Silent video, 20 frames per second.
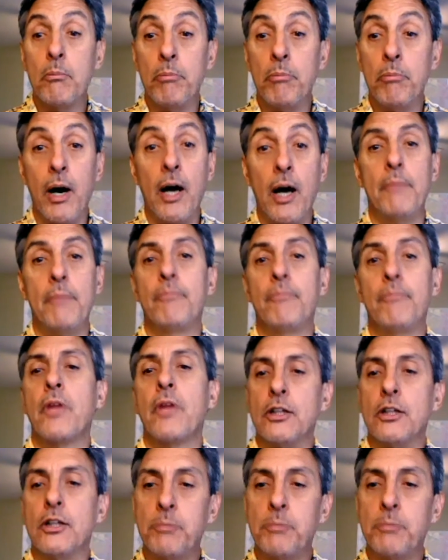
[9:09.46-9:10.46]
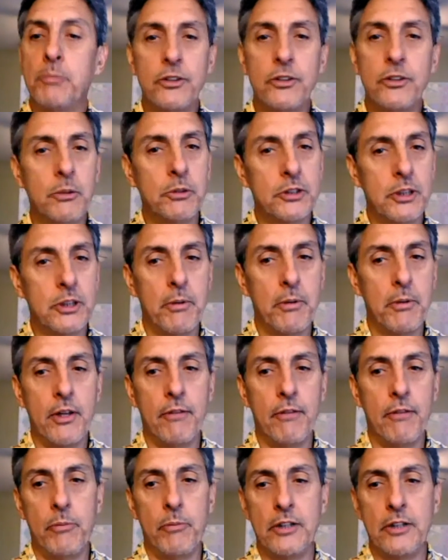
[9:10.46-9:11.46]
But especially with some of the
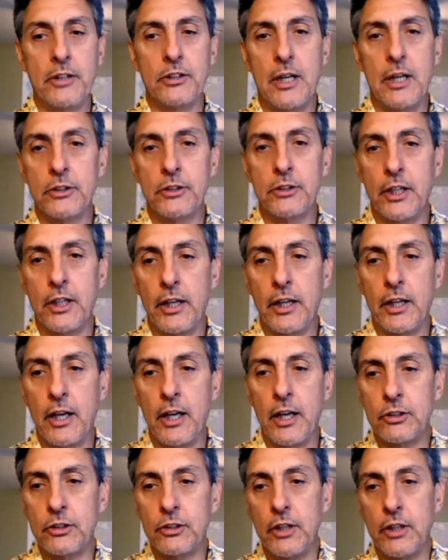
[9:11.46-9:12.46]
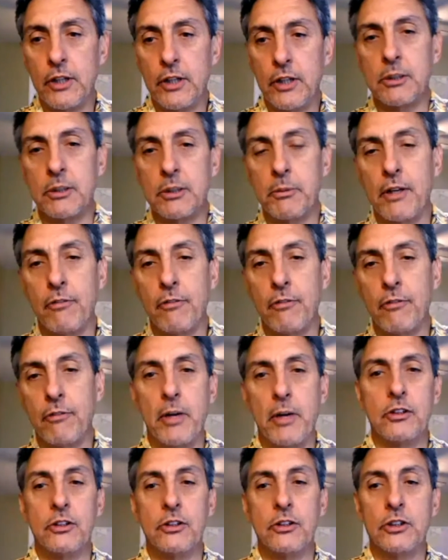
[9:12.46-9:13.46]
information I was getting yesterday and some of the
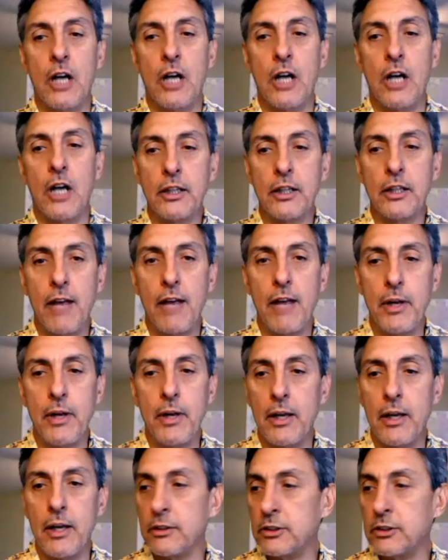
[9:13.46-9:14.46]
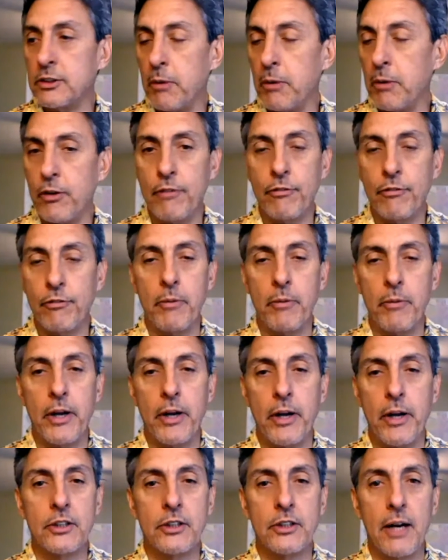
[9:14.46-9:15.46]
information John gave me and some other
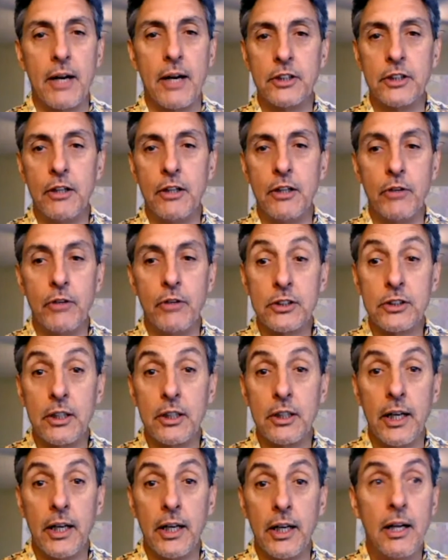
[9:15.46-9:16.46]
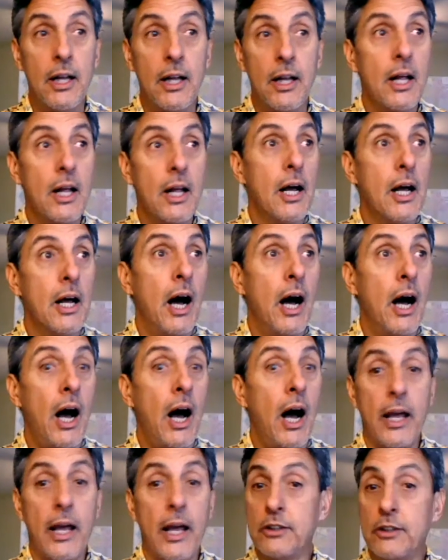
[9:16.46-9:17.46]
information that I've seen recently,
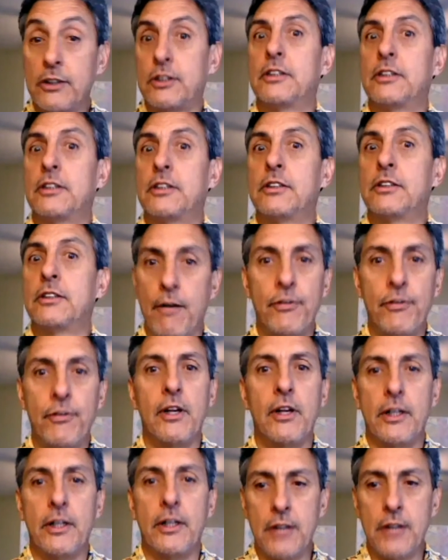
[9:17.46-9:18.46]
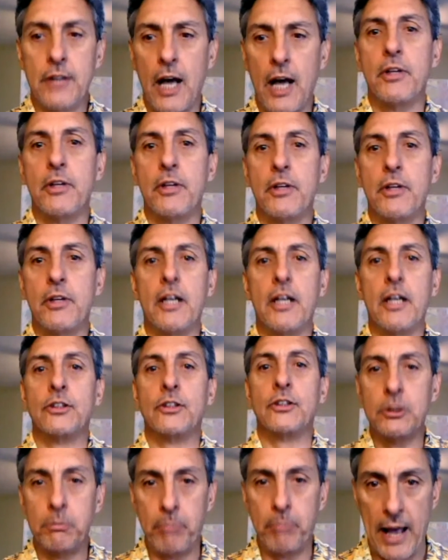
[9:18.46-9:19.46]
it's definitely time to get
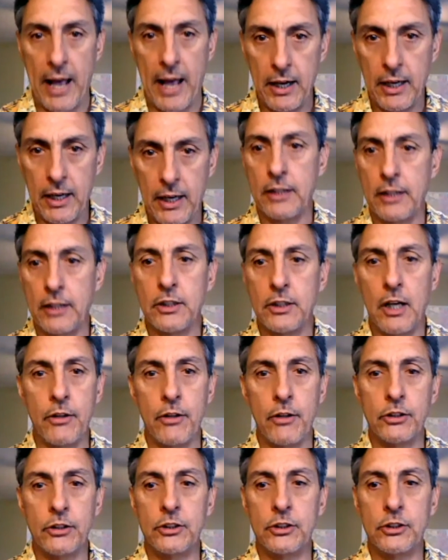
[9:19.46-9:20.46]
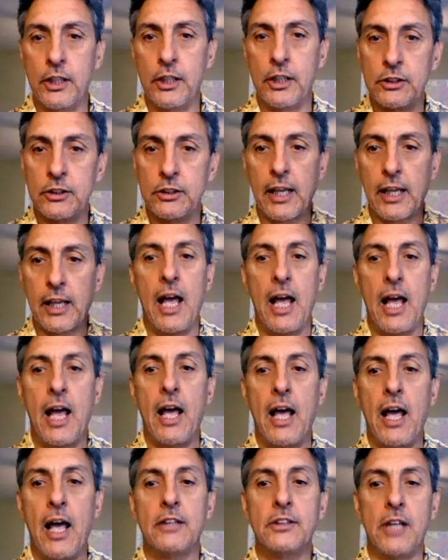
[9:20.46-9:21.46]
expanding into other cities like
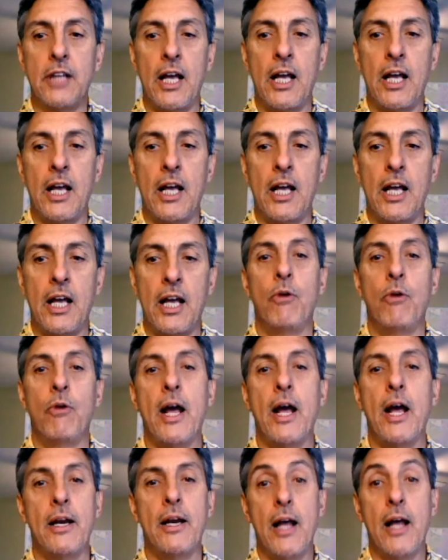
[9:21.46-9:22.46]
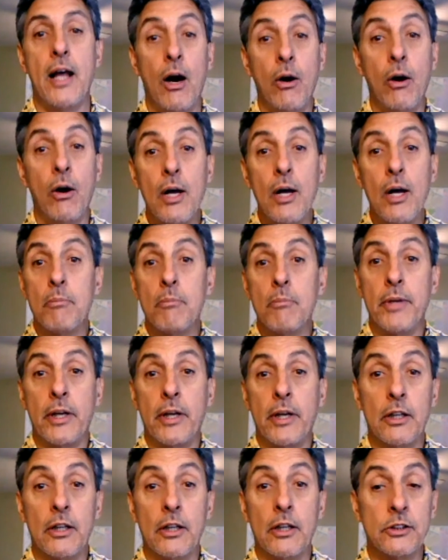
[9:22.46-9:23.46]
ASAP right now,
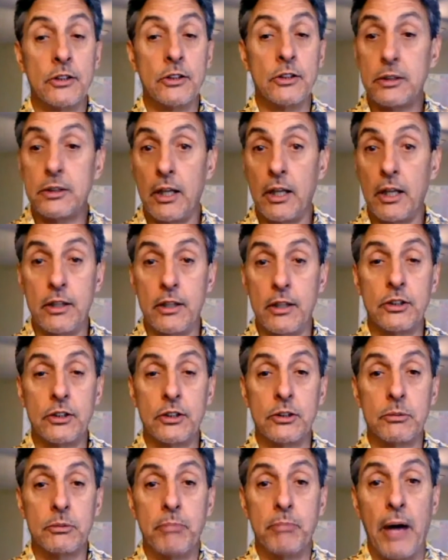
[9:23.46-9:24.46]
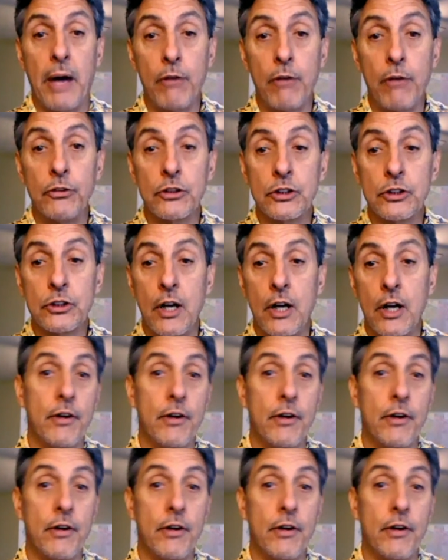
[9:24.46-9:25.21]
because this is powerful stuff.